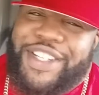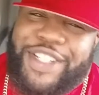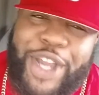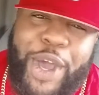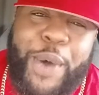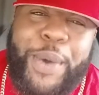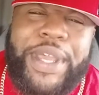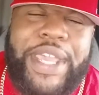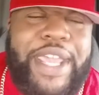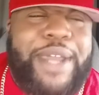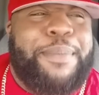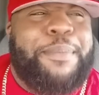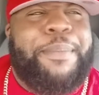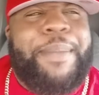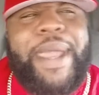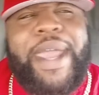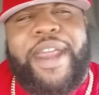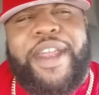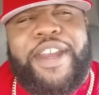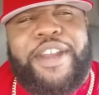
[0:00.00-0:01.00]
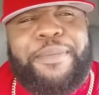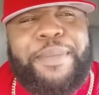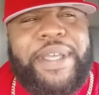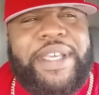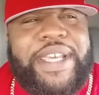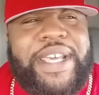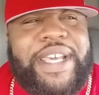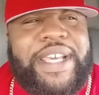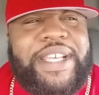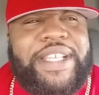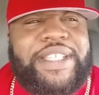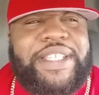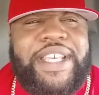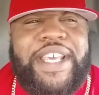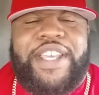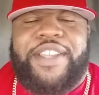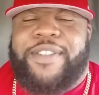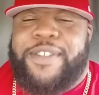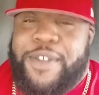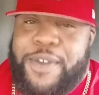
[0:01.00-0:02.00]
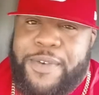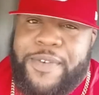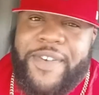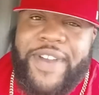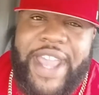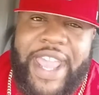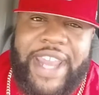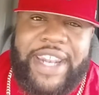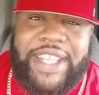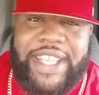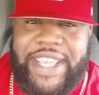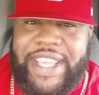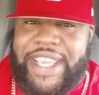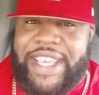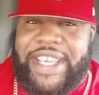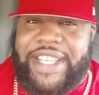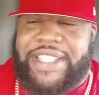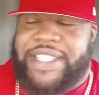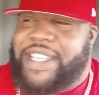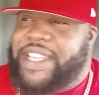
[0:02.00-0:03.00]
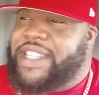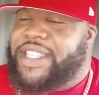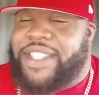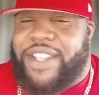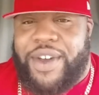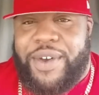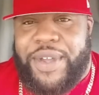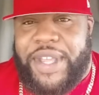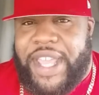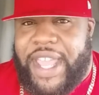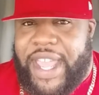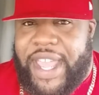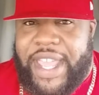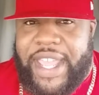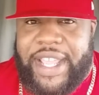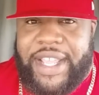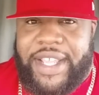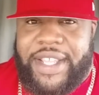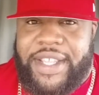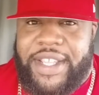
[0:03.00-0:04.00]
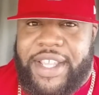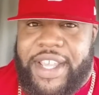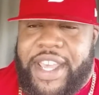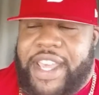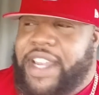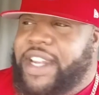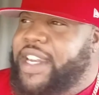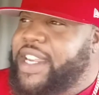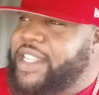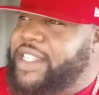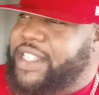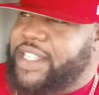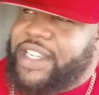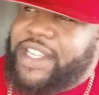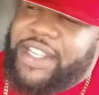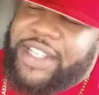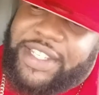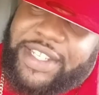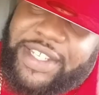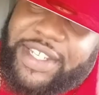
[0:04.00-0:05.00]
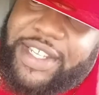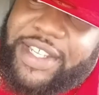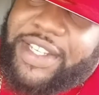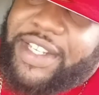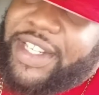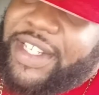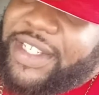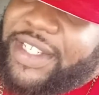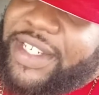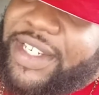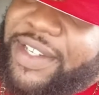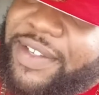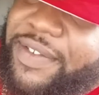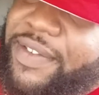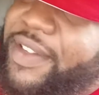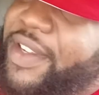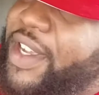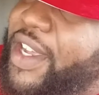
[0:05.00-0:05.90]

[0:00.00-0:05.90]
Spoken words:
Don't get married because you've had kids. It's okay. Listen, if